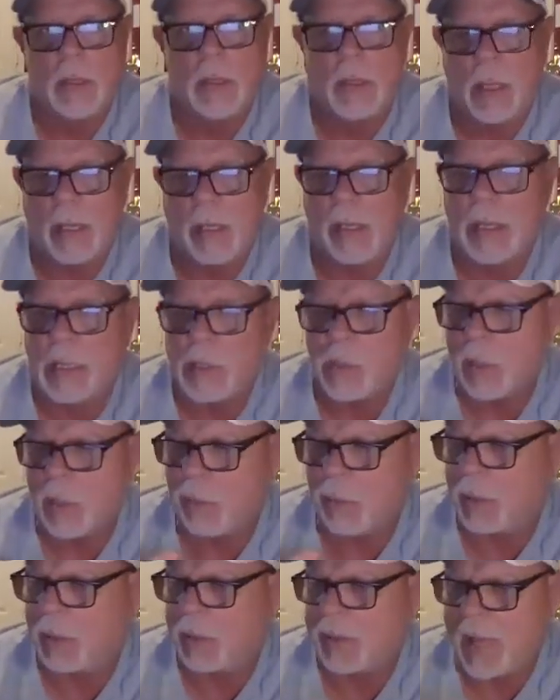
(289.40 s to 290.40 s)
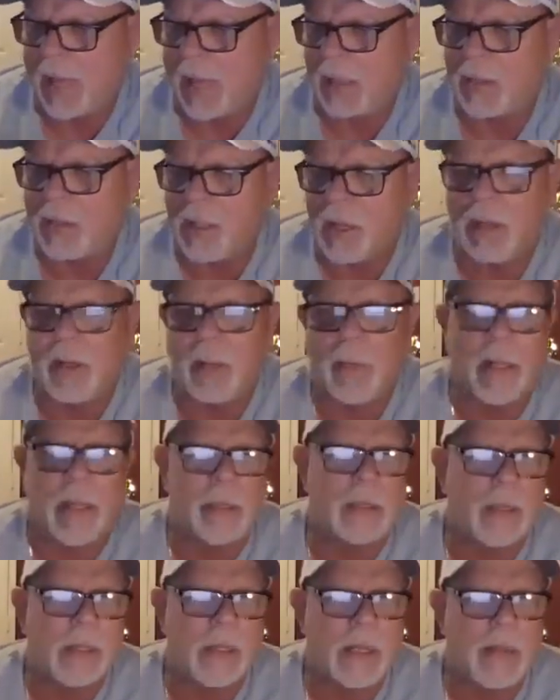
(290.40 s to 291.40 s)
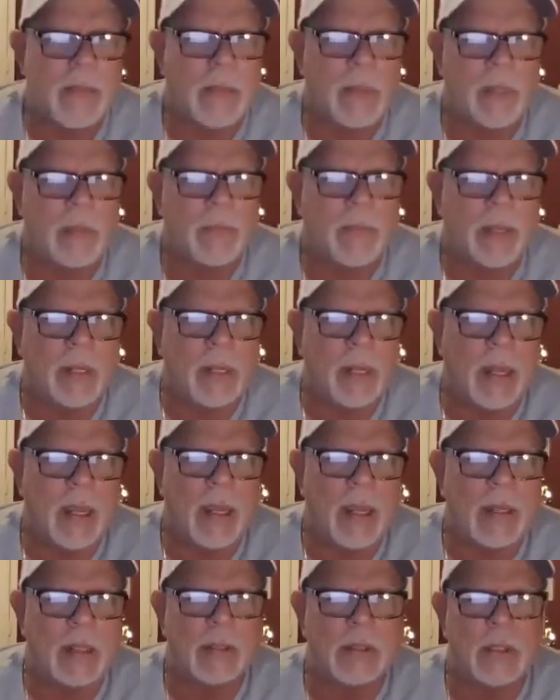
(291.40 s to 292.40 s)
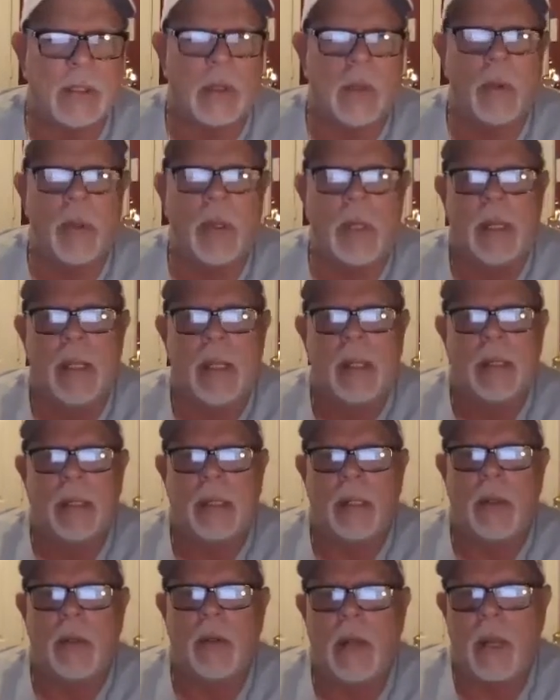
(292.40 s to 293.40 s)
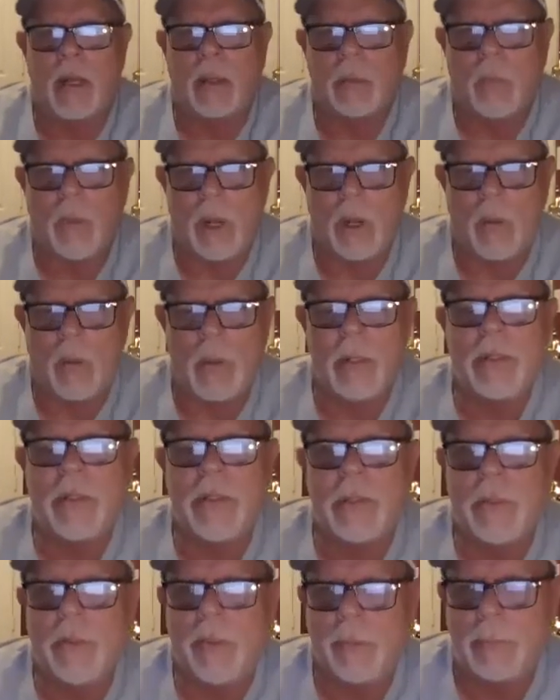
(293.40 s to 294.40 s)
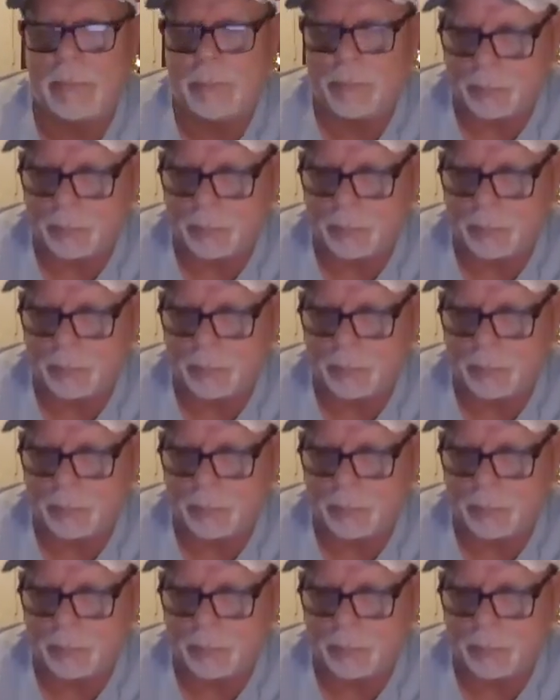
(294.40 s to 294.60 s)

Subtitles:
And that's what I want to kind of talk about this evening, if I can. And so, what I want to do,